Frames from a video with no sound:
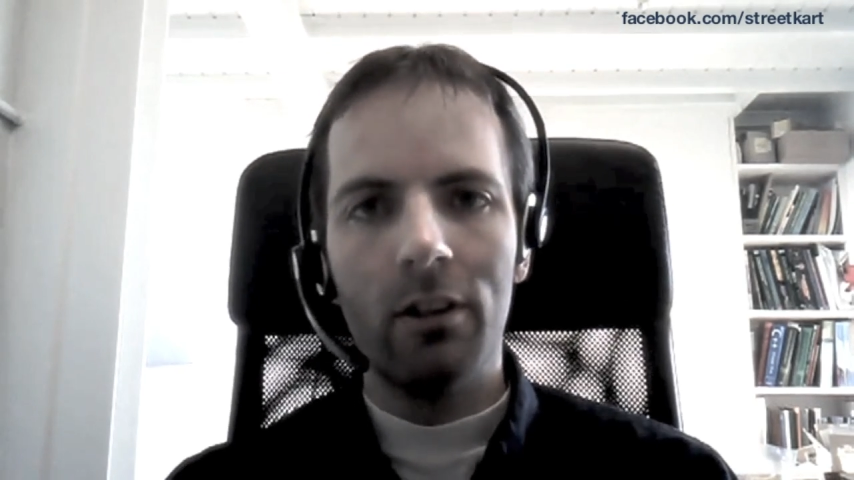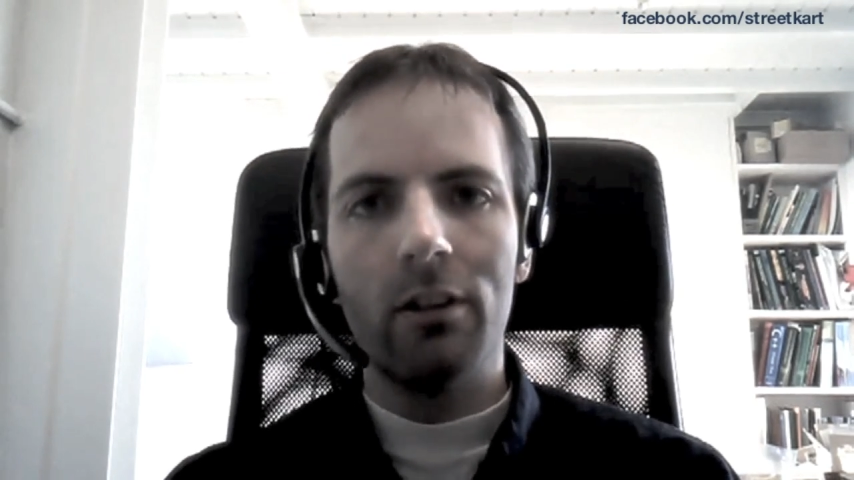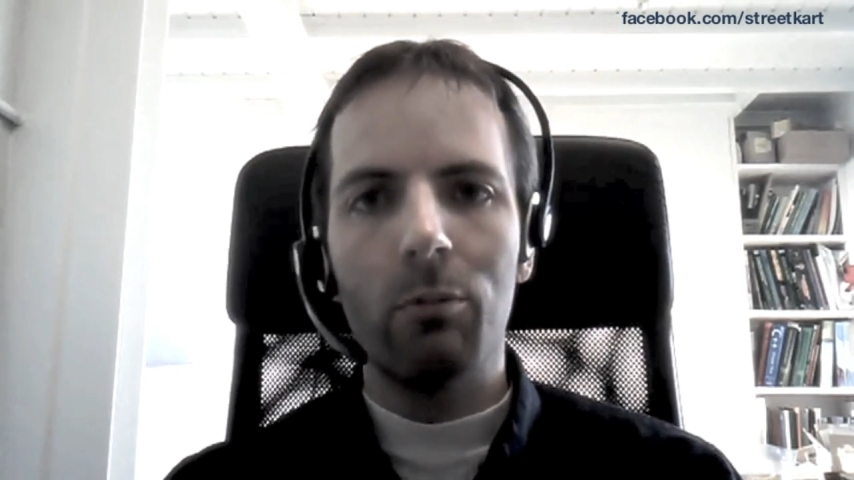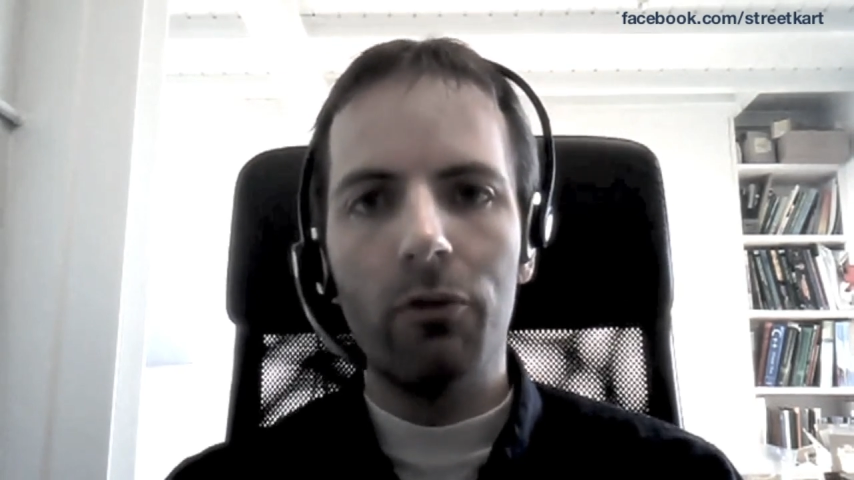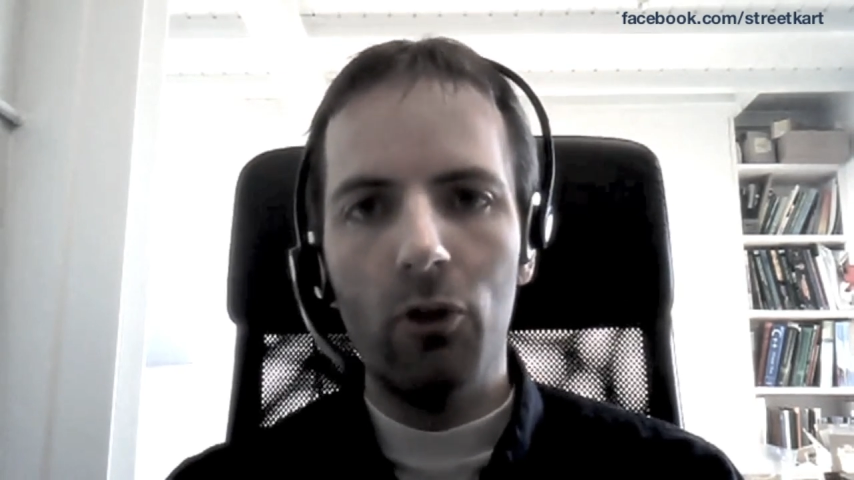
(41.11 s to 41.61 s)

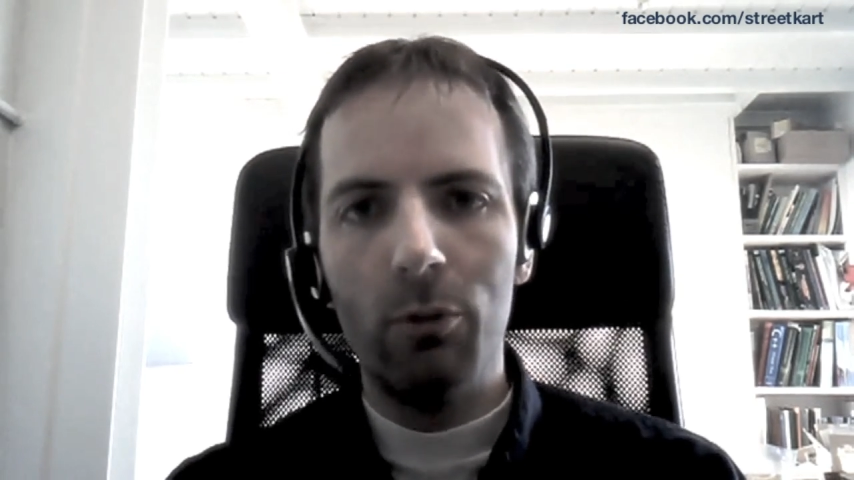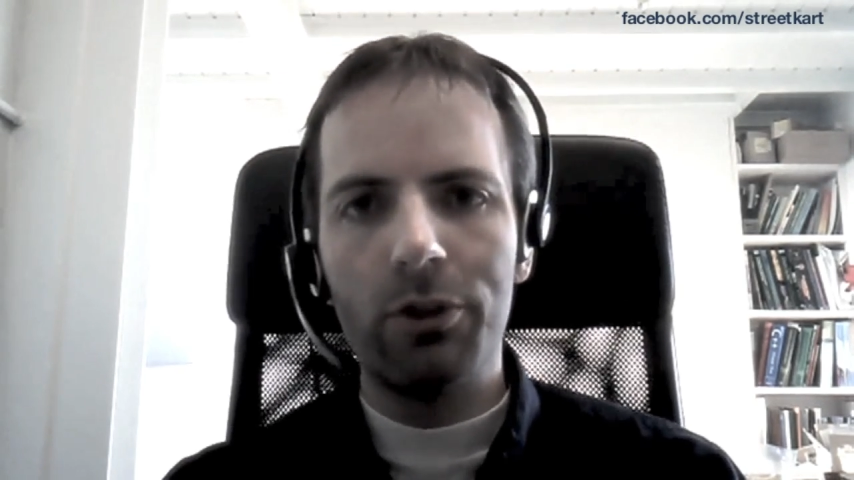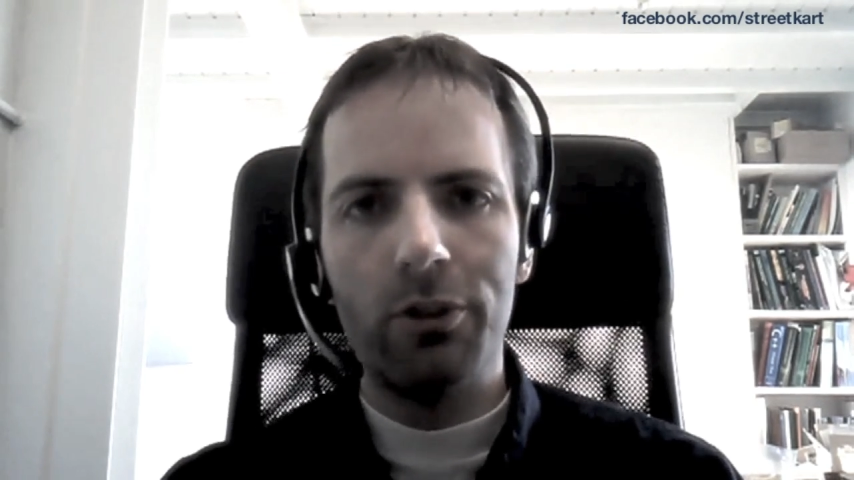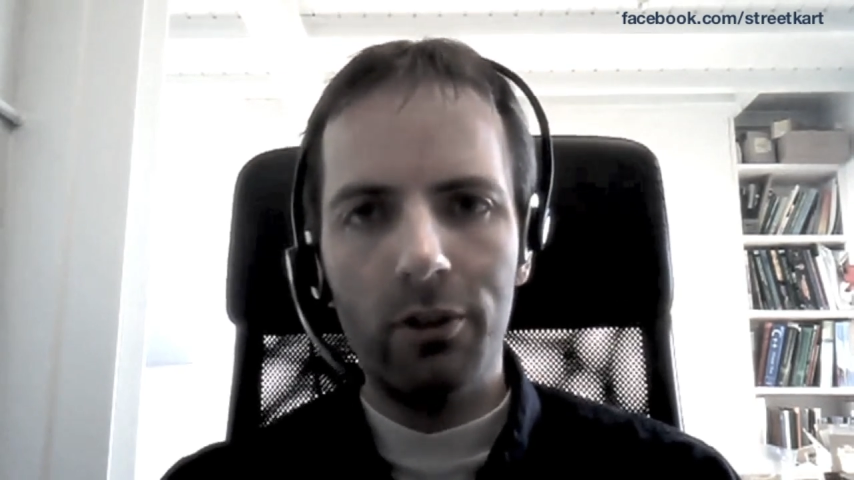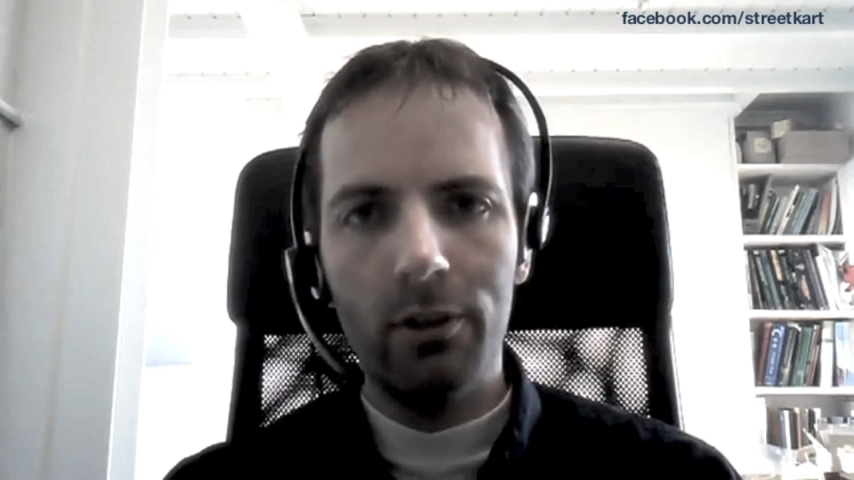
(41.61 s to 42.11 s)
the
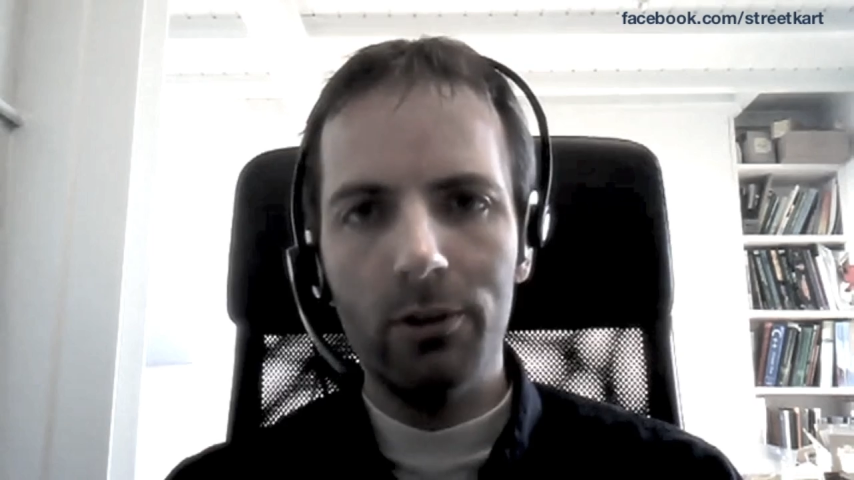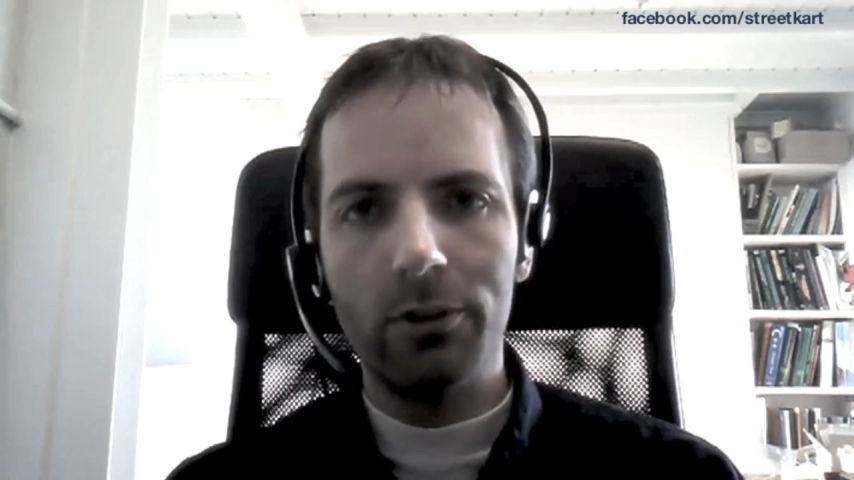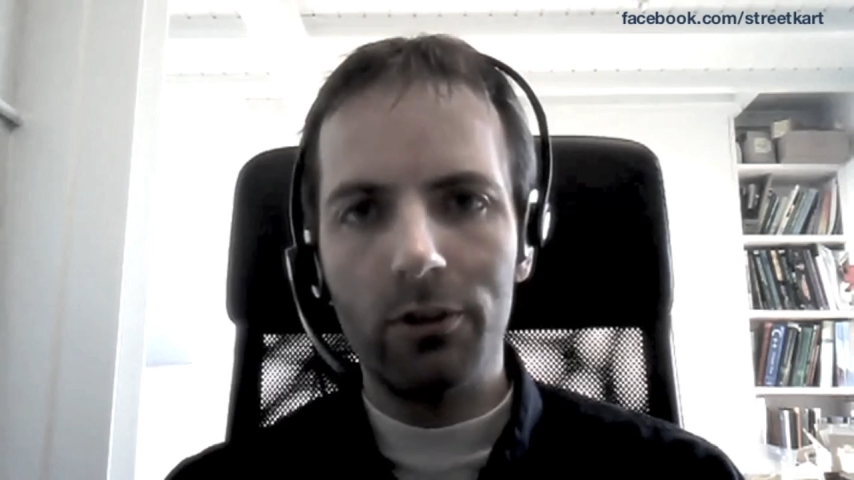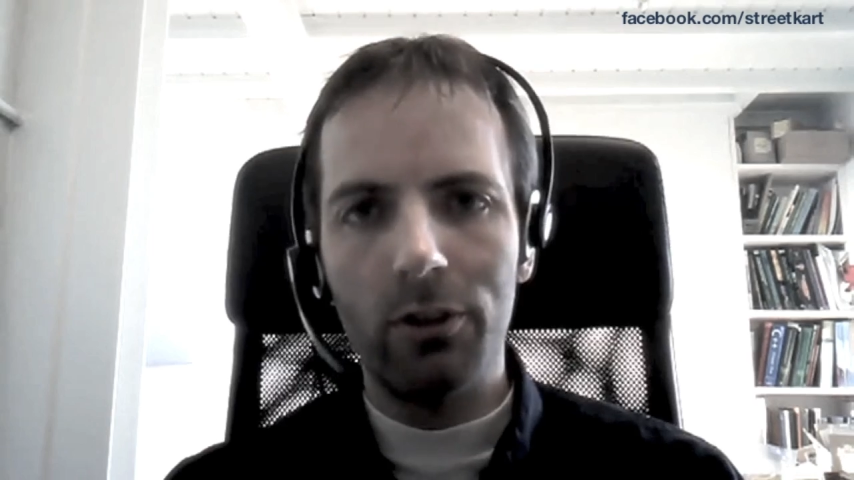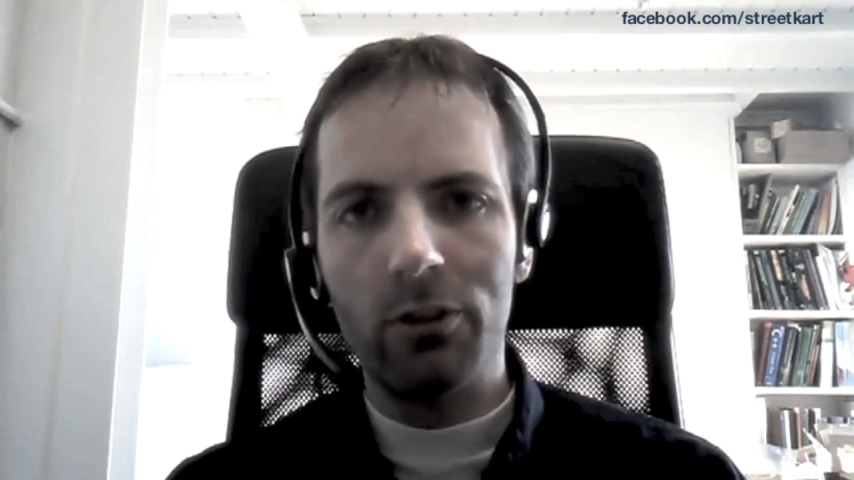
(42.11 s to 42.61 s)
performance
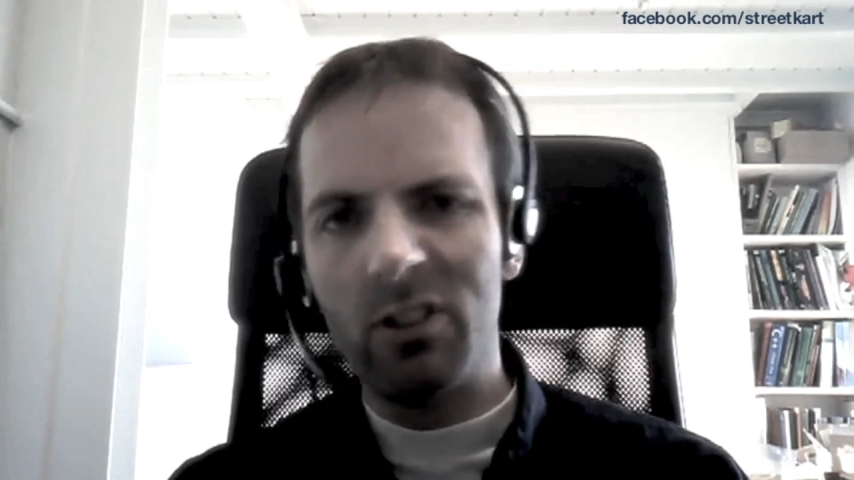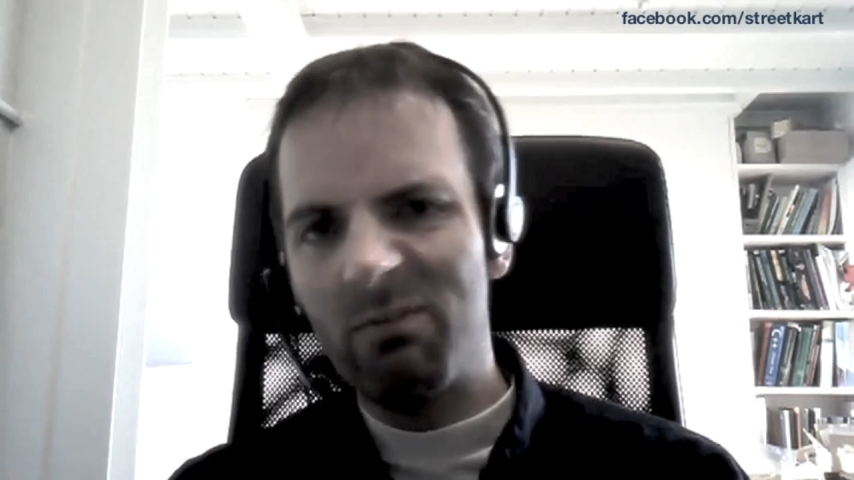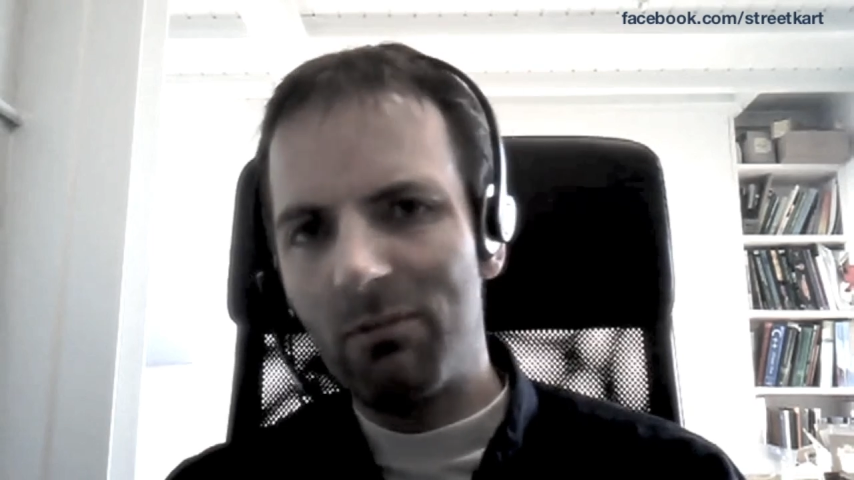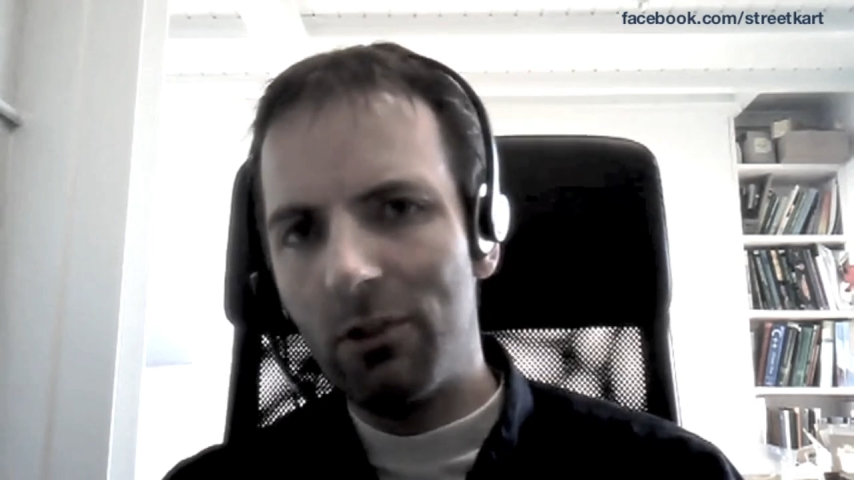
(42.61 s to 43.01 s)
loses just